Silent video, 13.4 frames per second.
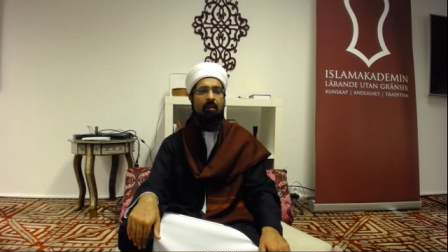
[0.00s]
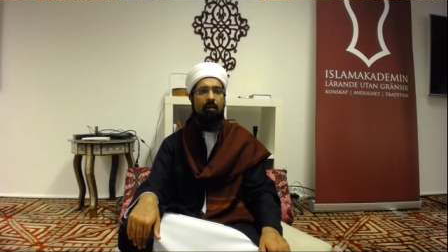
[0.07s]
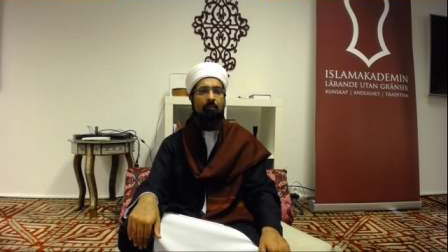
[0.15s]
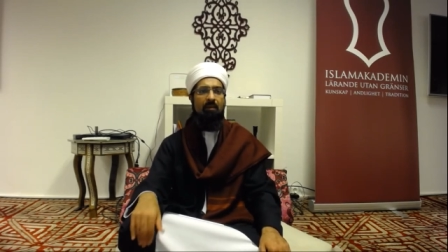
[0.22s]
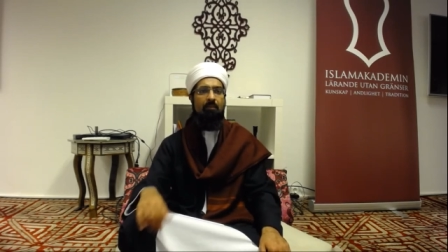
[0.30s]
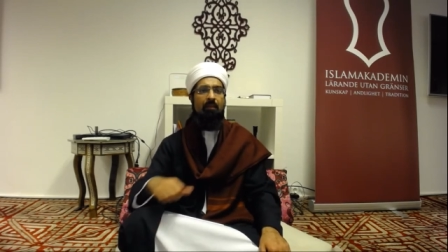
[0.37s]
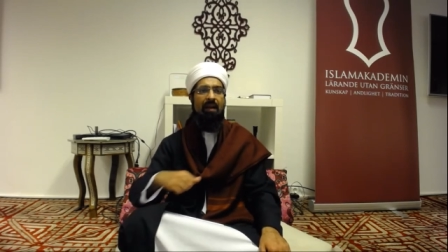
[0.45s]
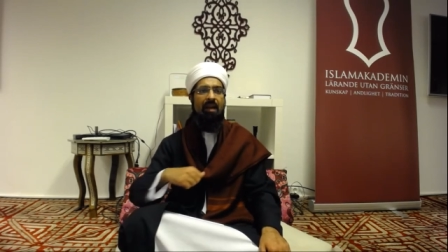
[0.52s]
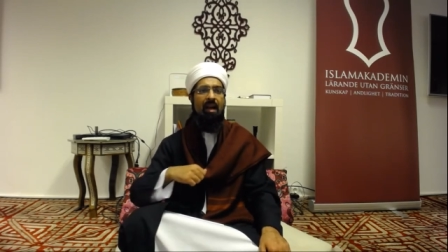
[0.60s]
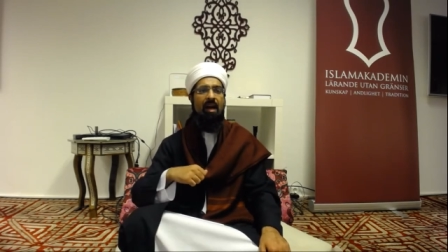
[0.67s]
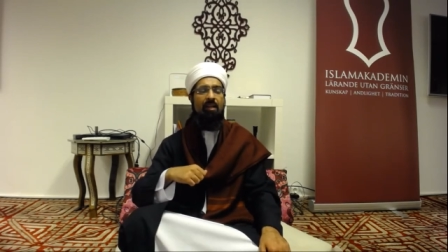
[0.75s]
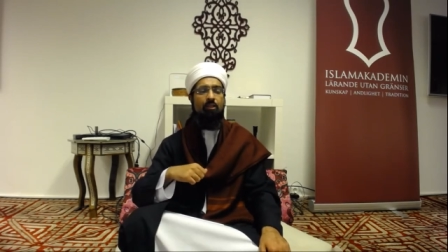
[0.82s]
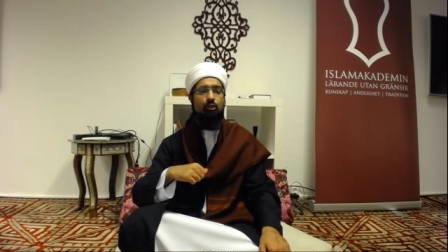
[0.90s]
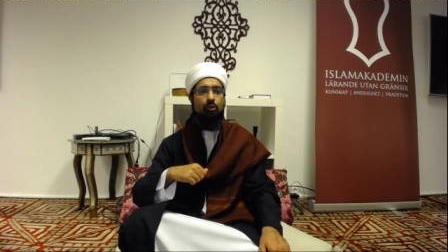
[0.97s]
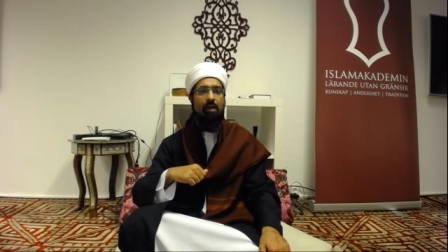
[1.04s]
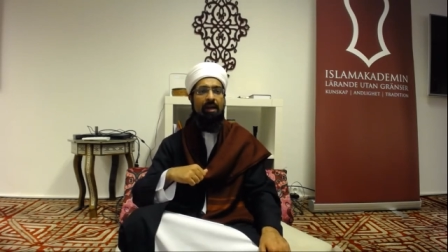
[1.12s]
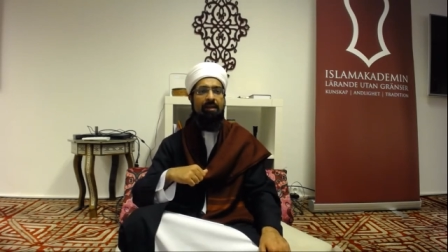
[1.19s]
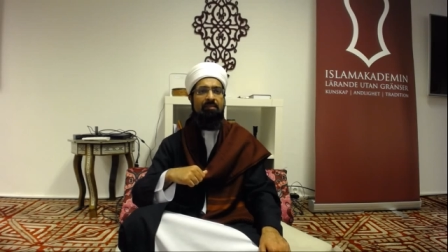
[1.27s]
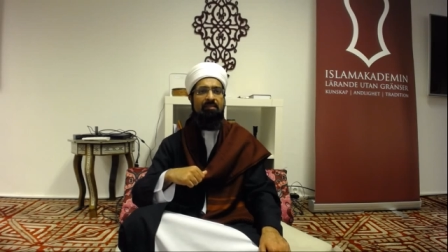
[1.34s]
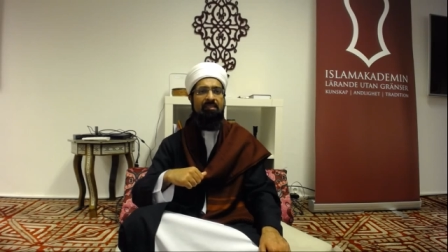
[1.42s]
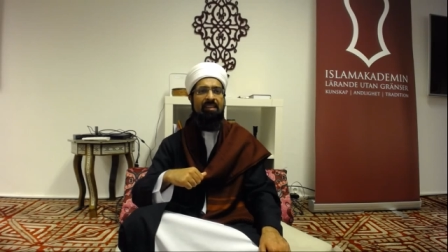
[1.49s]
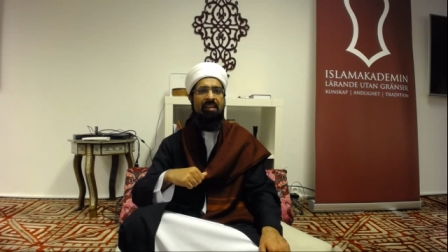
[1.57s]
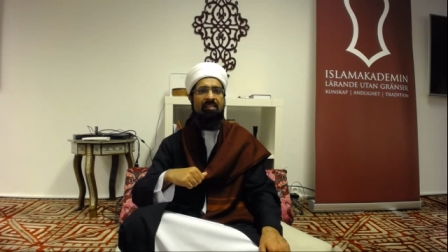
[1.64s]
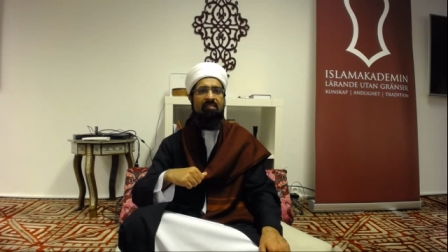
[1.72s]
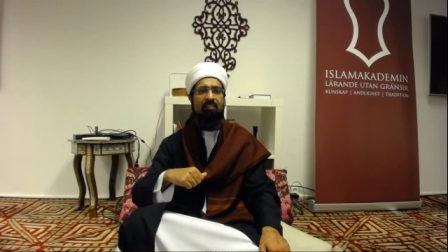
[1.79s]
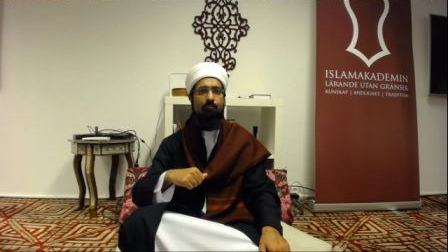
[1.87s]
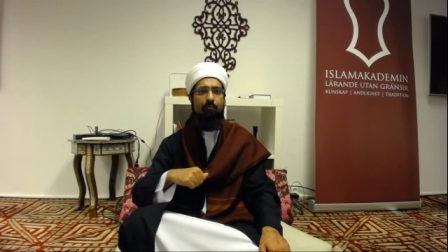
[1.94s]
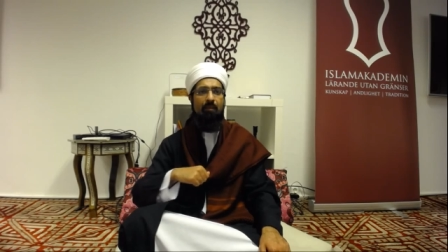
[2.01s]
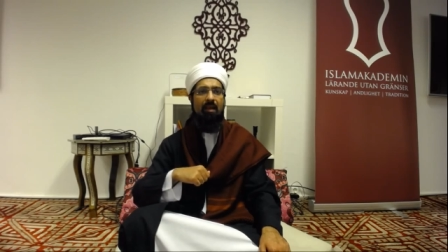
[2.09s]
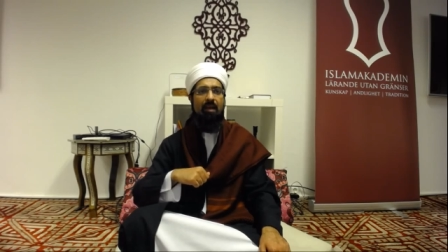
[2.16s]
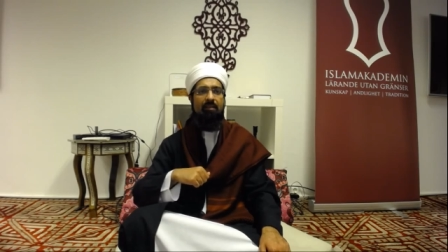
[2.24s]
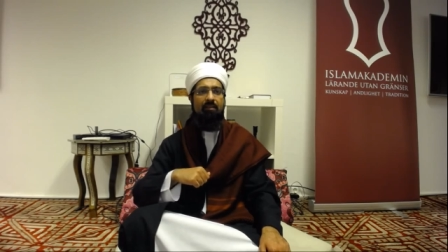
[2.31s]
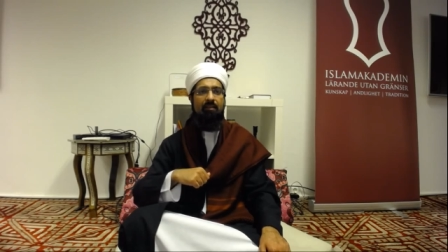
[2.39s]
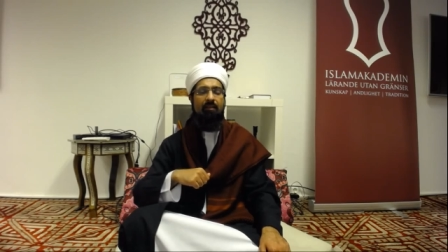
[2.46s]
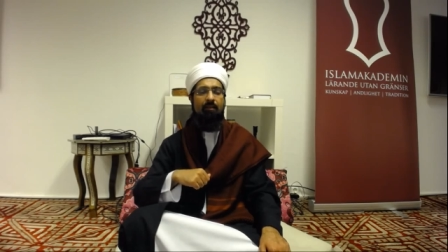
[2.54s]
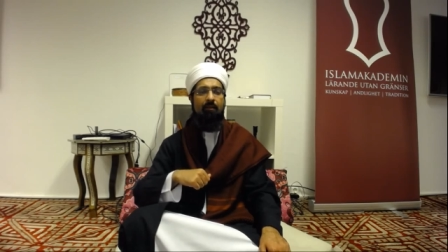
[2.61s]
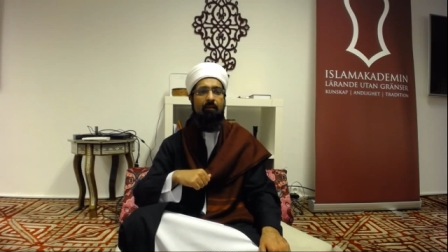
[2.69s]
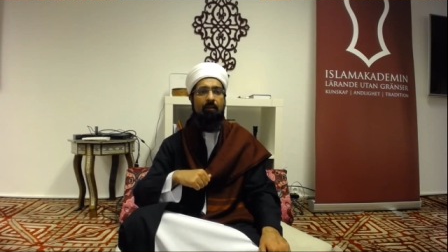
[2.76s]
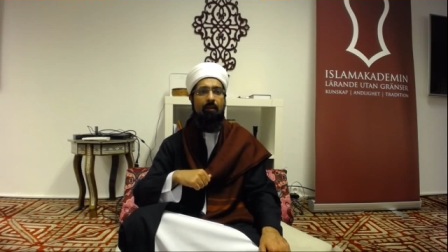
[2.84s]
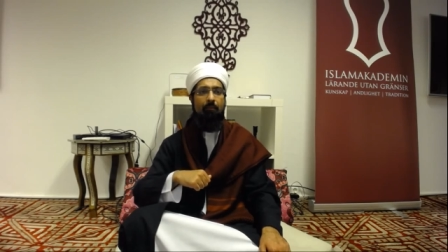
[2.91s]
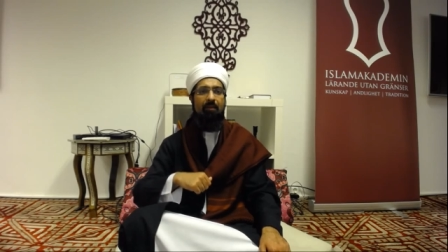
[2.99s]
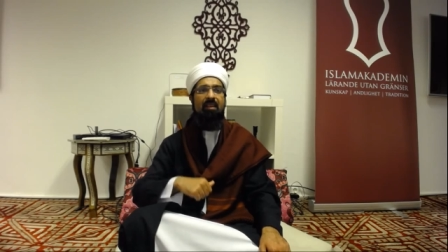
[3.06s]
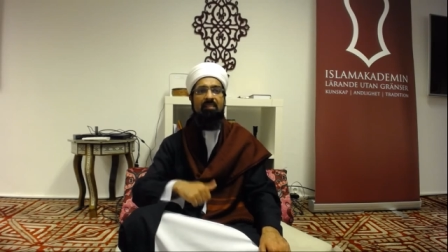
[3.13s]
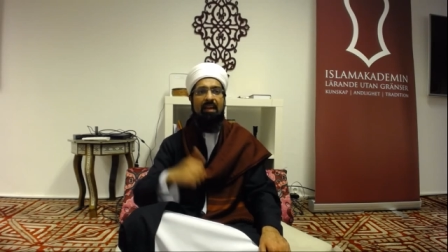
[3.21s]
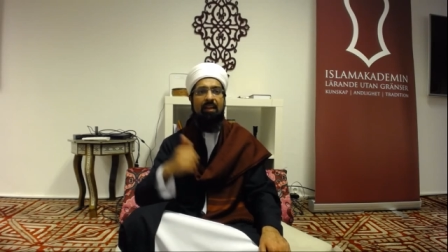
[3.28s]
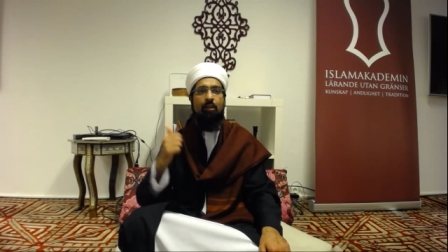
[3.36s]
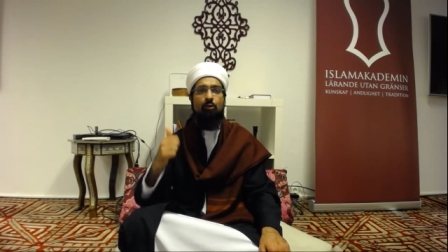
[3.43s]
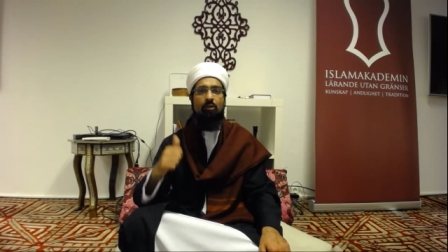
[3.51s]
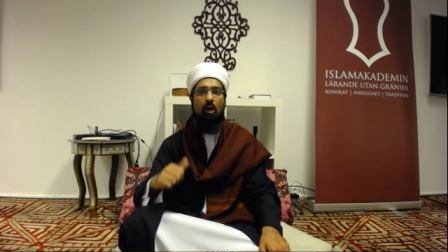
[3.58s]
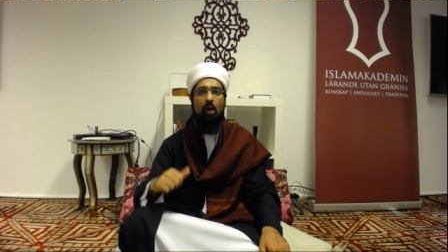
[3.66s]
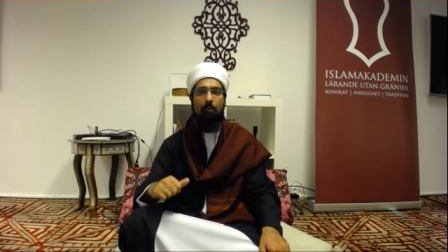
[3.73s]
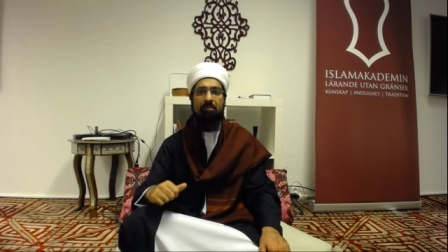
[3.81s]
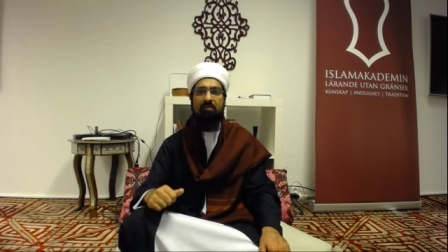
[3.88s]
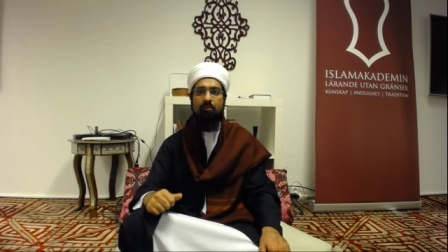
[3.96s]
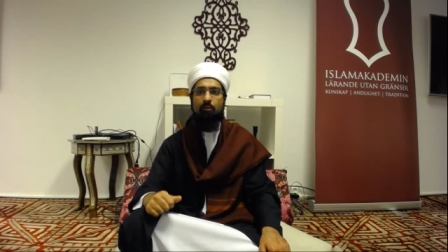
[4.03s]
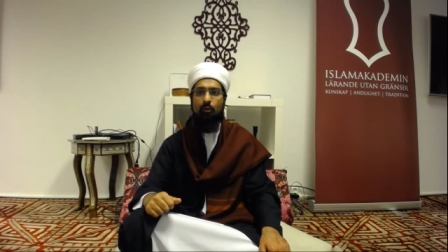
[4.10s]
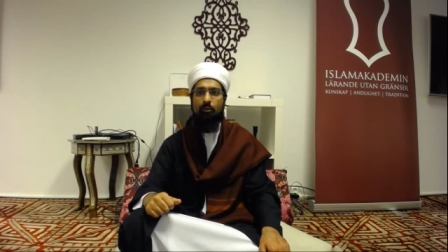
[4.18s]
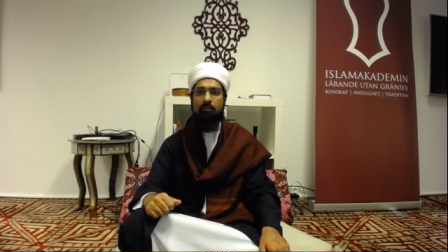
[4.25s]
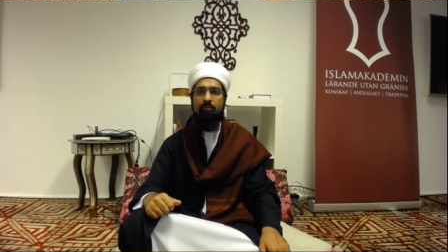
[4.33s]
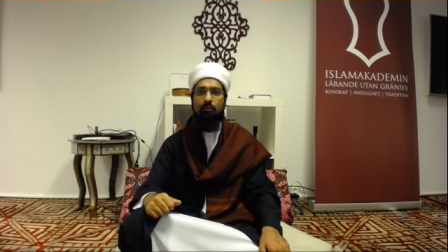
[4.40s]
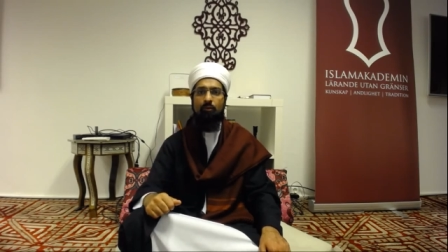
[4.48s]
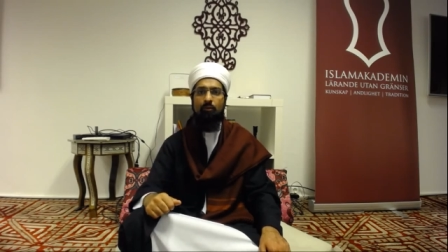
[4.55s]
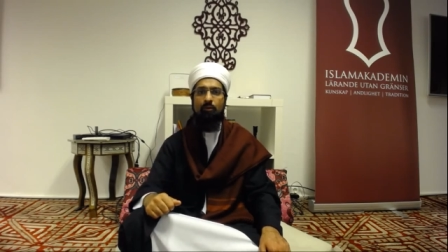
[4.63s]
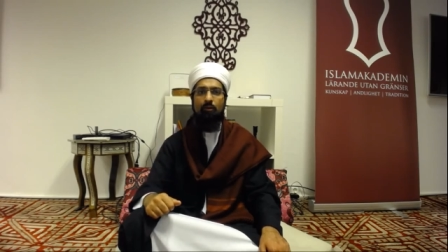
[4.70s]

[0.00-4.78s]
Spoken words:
but my heart cries tears of blood, because I know the opposite also.